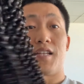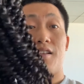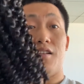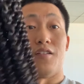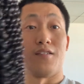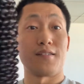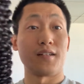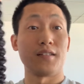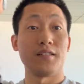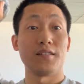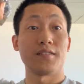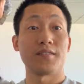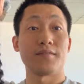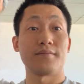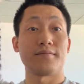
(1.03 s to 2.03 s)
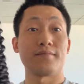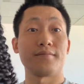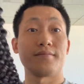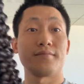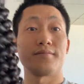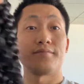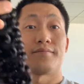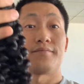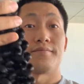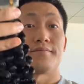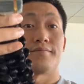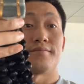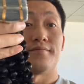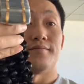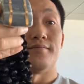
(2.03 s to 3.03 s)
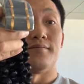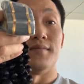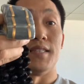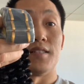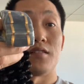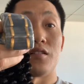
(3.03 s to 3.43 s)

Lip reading: Look at this. This